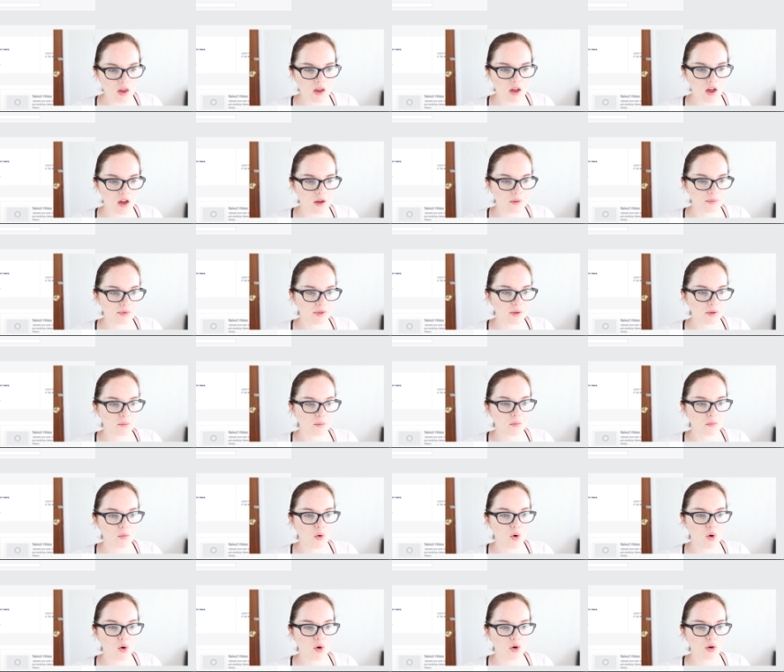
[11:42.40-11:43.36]
the
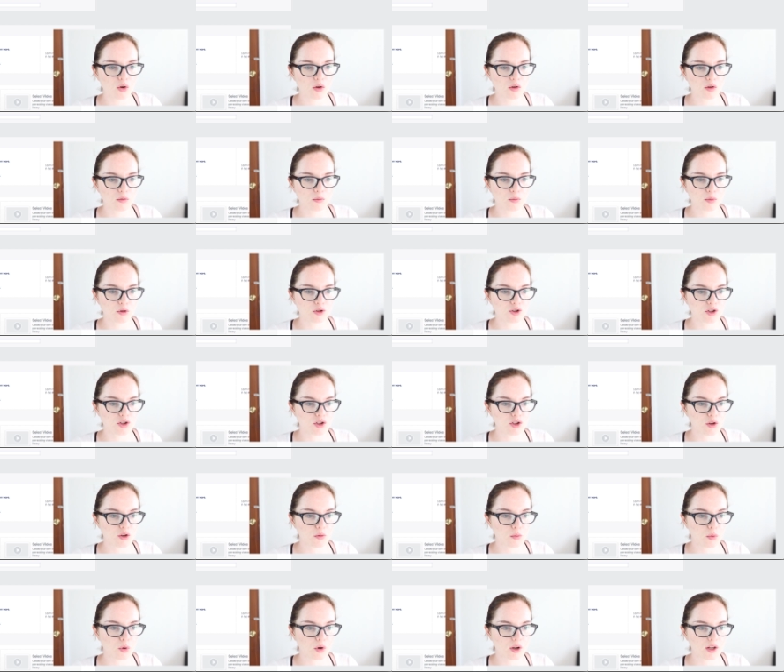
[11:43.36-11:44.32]
more budget
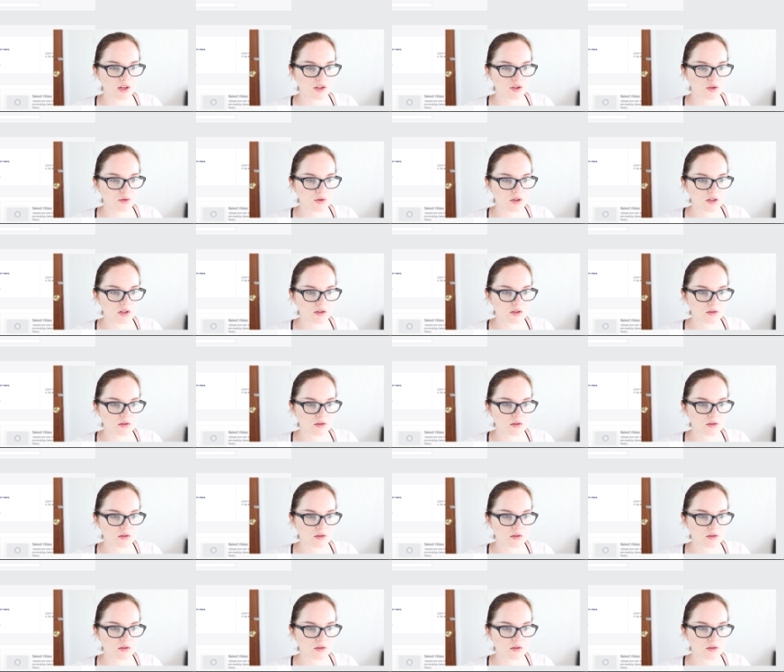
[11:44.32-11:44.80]
you put into it,